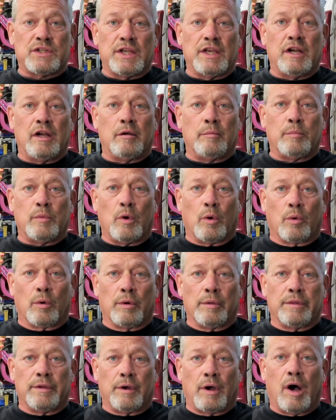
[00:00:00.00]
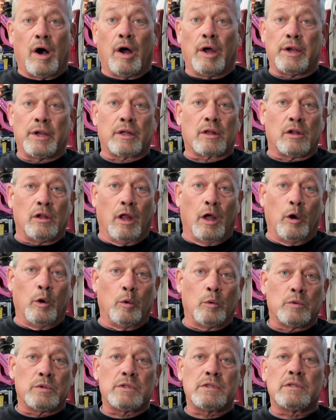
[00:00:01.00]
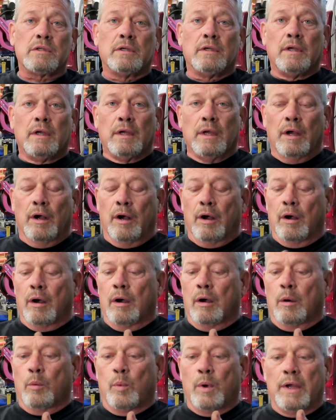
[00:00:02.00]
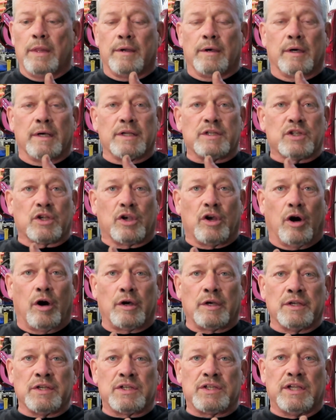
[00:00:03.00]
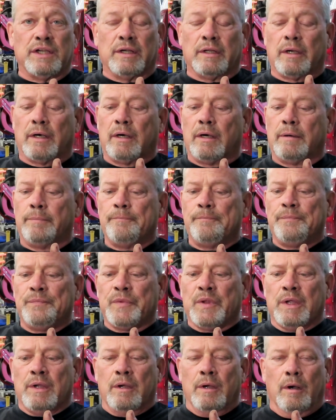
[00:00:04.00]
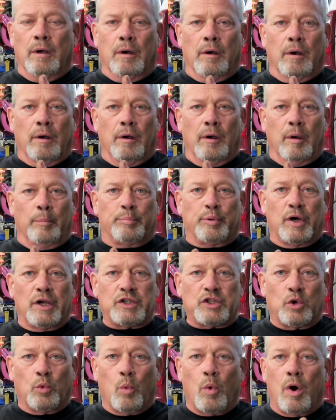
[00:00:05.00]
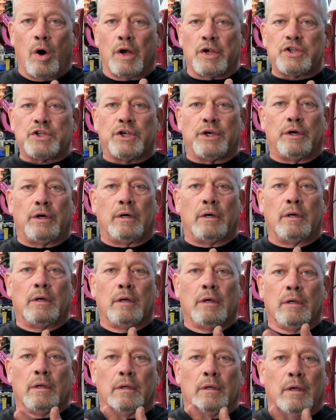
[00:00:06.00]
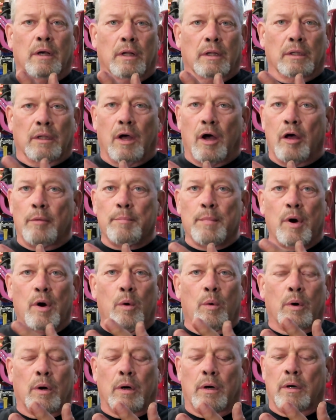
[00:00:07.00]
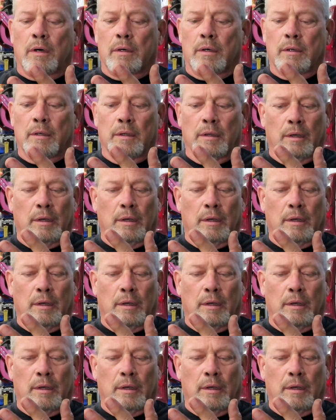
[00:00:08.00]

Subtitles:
in them, or the Honda clones, whether it's a garden tiller, a pressure washer, a lawnmower,